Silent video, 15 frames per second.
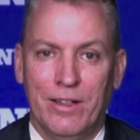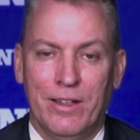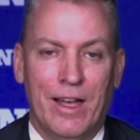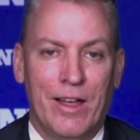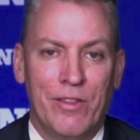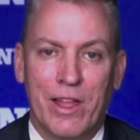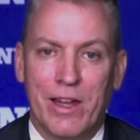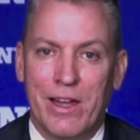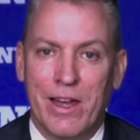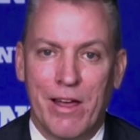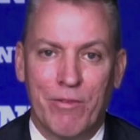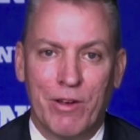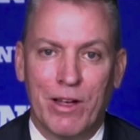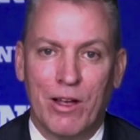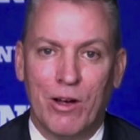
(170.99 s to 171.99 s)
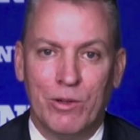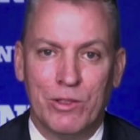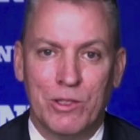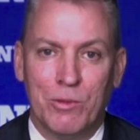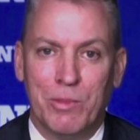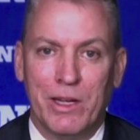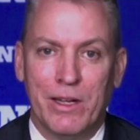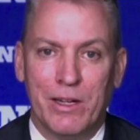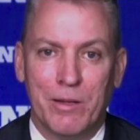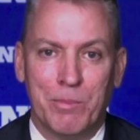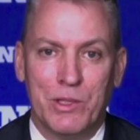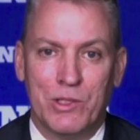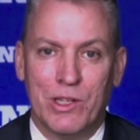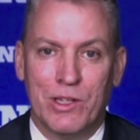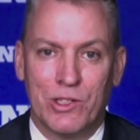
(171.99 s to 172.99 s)
and they're never going to be in a
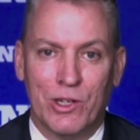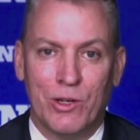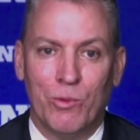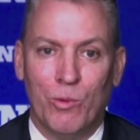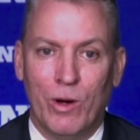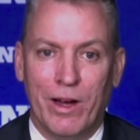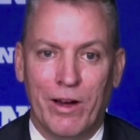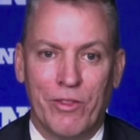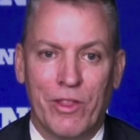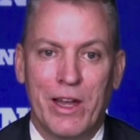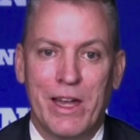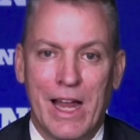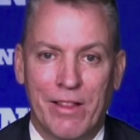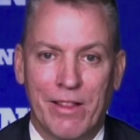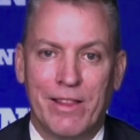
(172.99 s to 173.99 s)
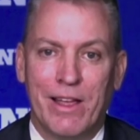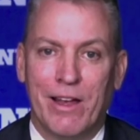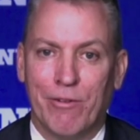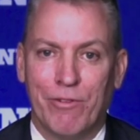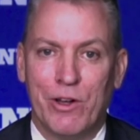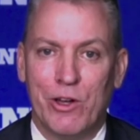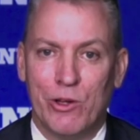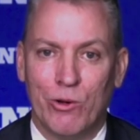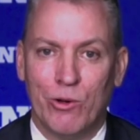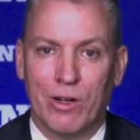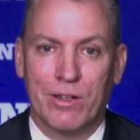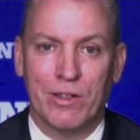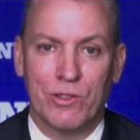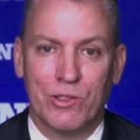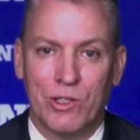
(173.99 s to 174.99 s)
position where they're not there for New Yorkers.